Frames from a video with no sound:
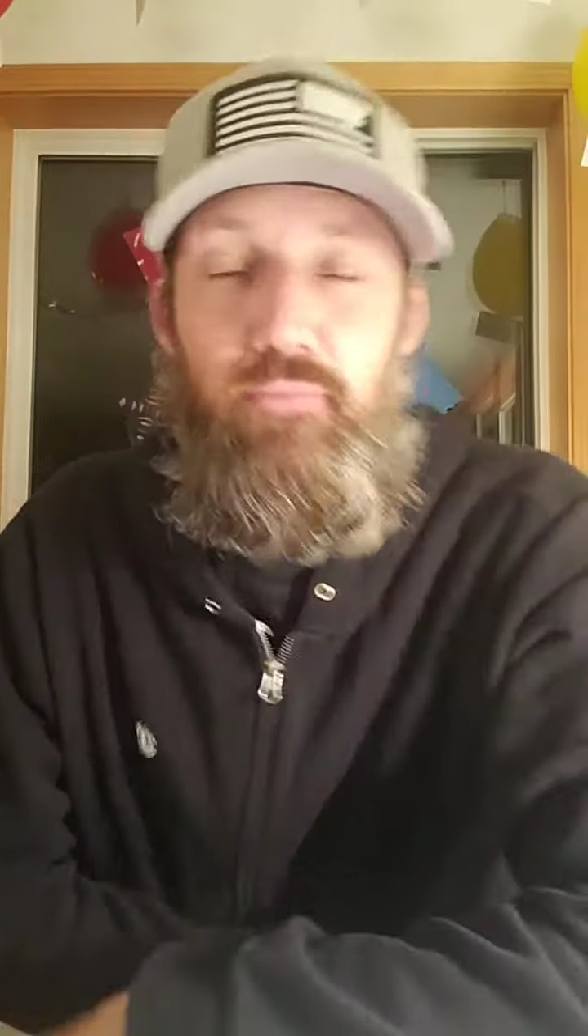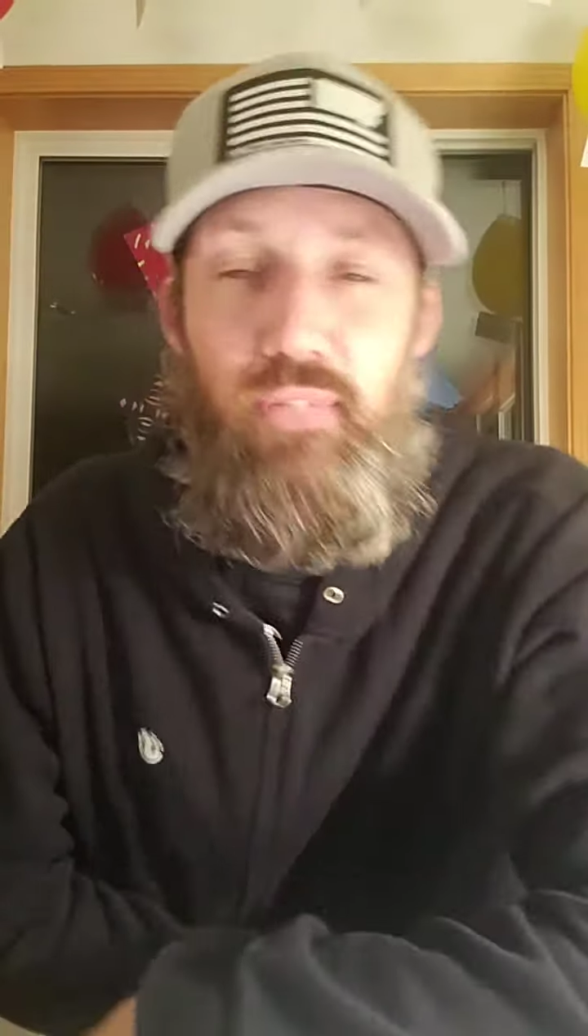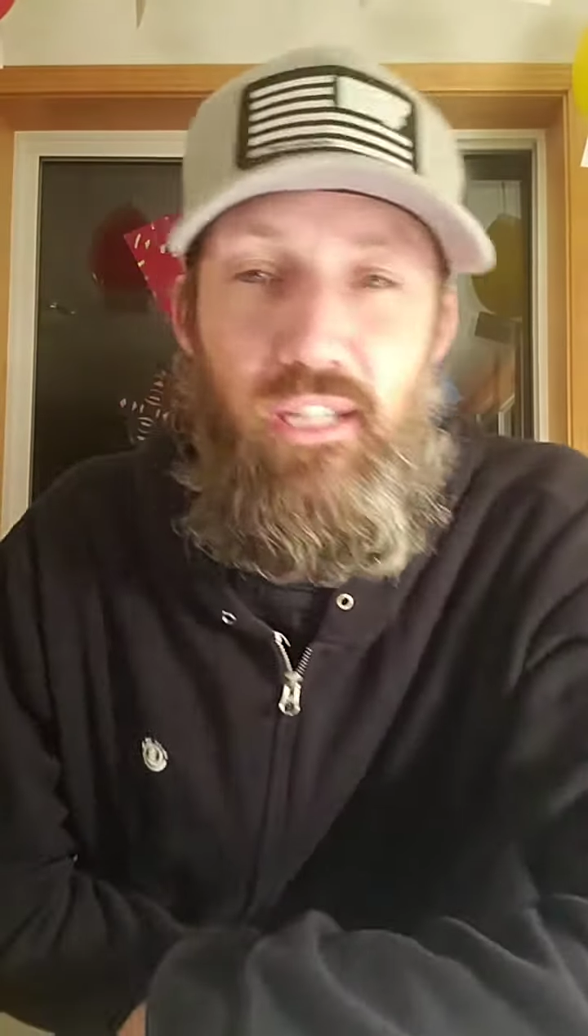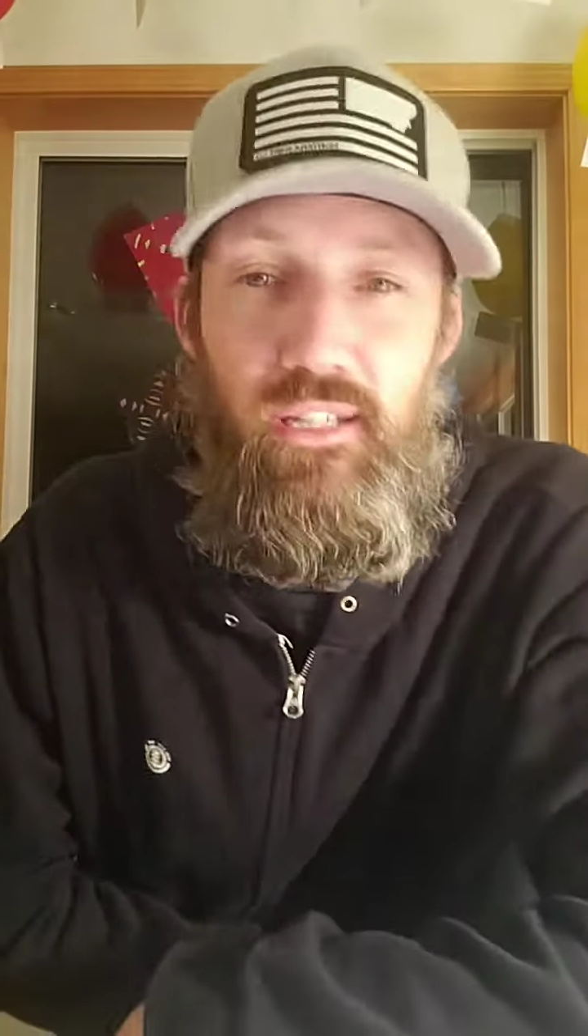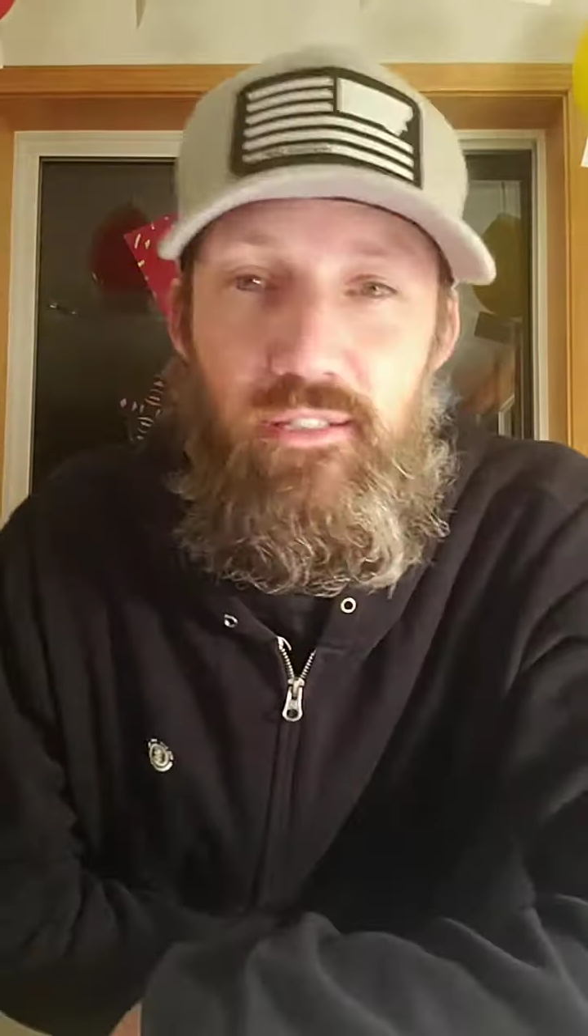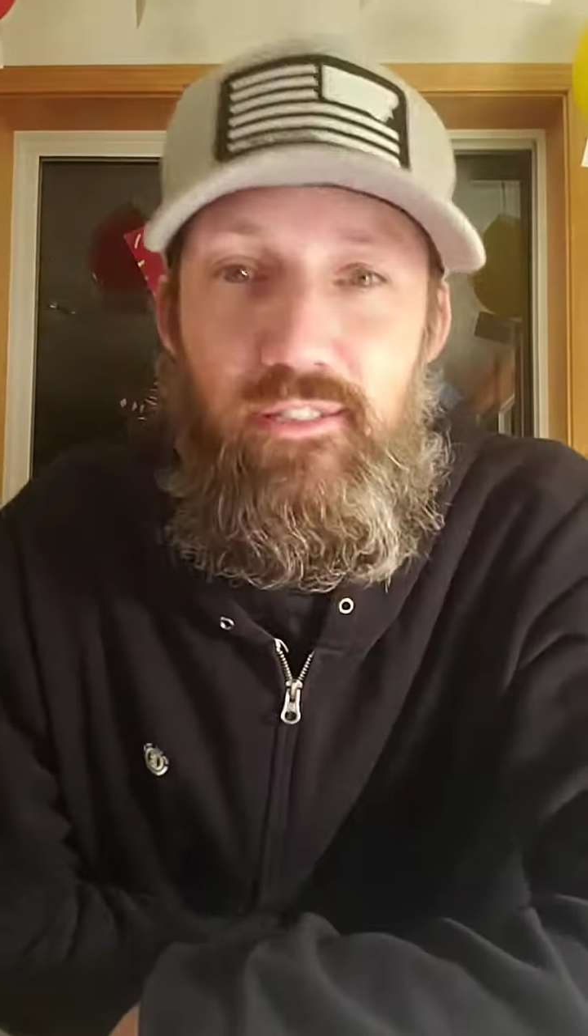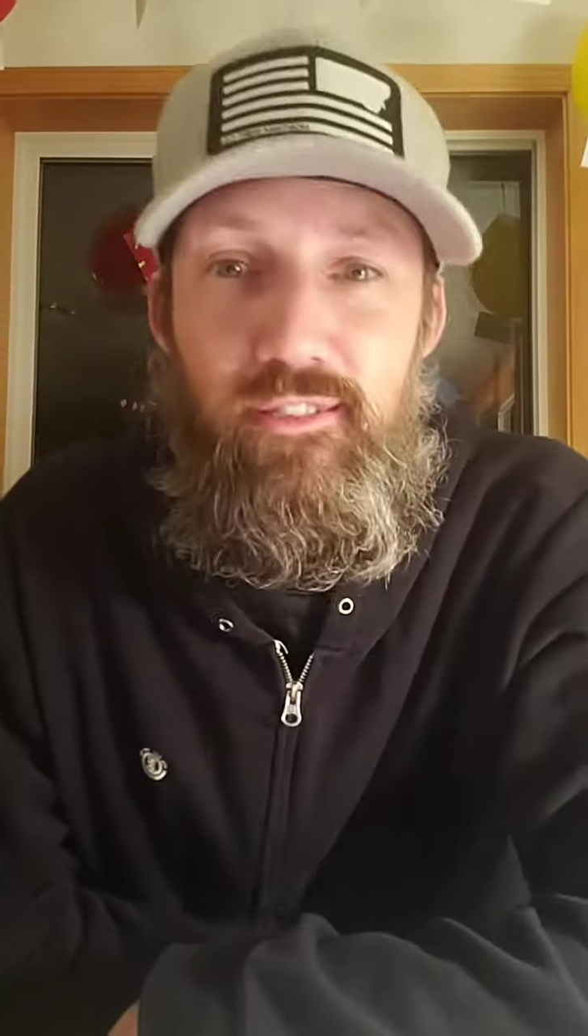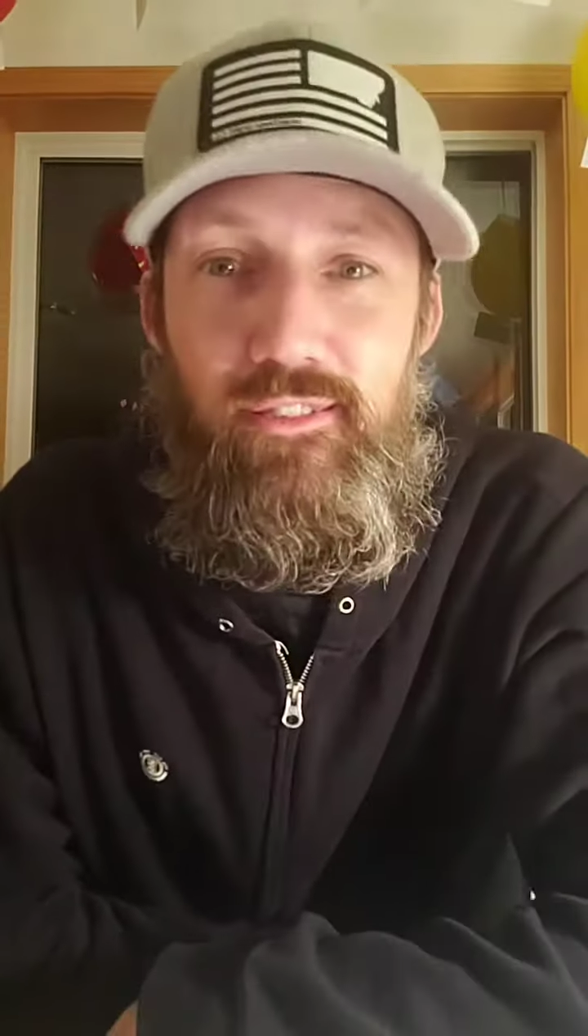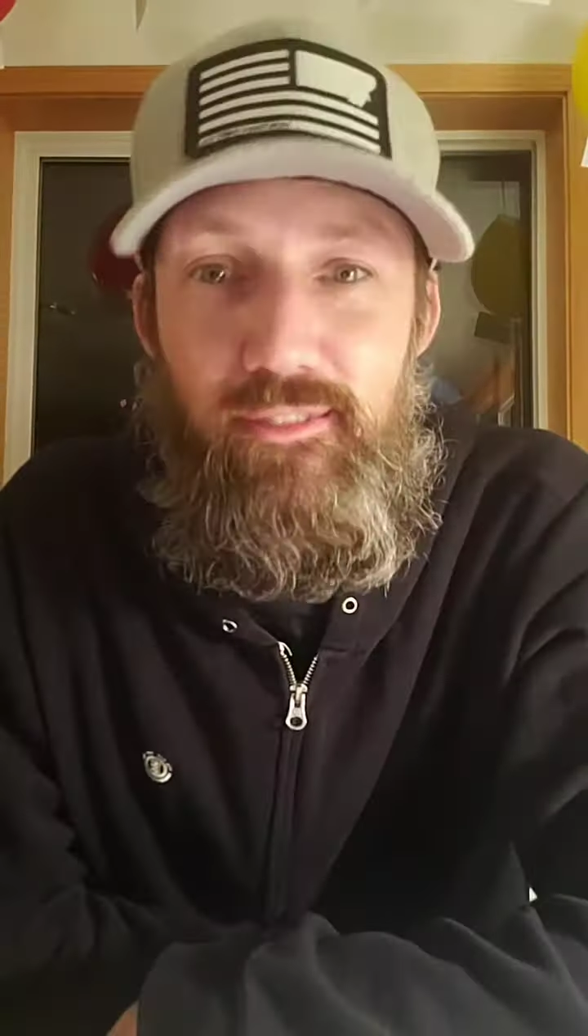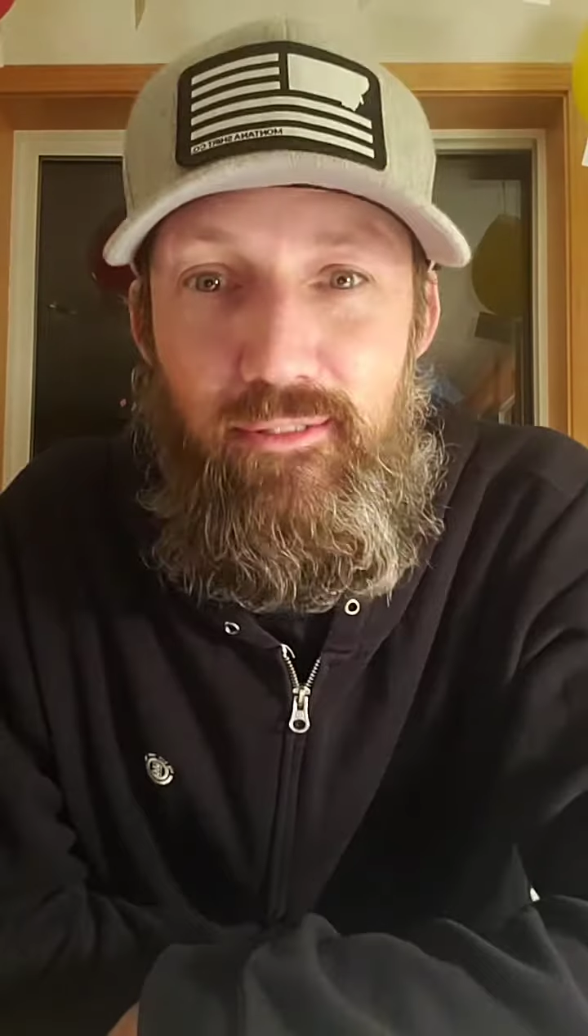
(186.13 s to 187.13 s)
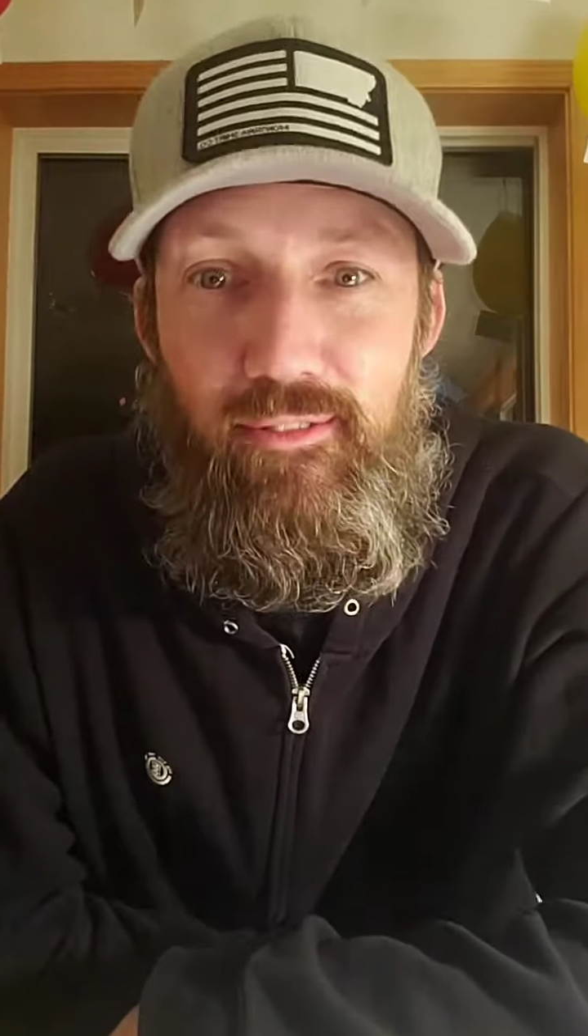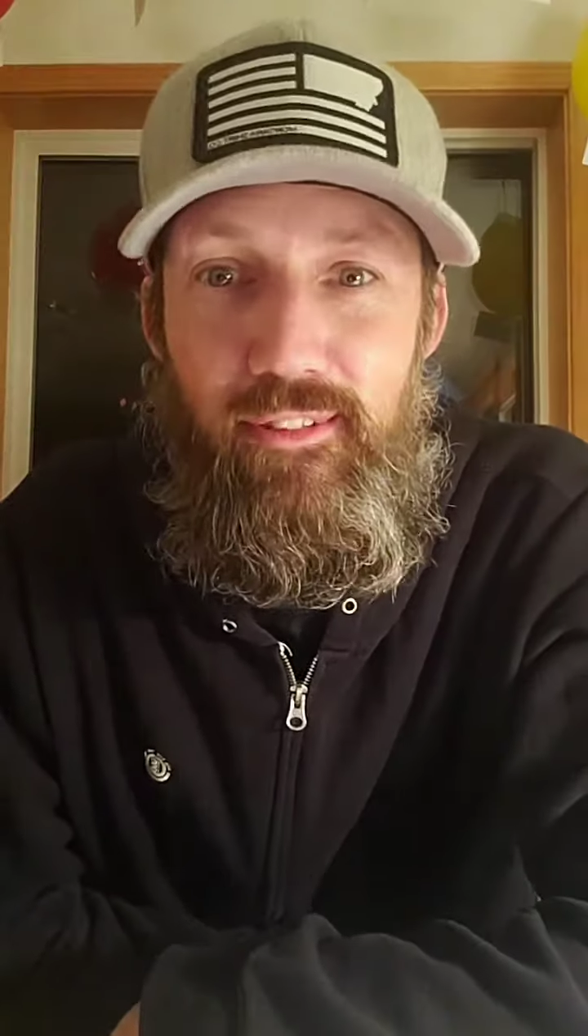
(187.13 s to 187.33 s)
because